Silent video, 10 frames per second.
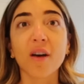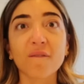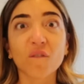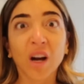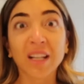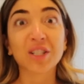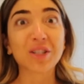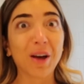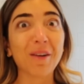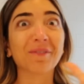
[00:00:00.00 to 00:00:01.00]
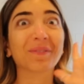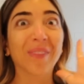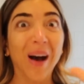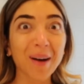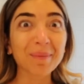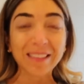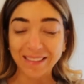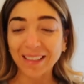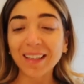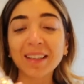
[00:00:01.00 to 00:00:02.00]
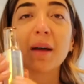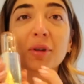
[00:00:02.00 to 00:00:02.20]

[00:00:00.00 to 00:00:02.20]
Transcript: the French pharmacy.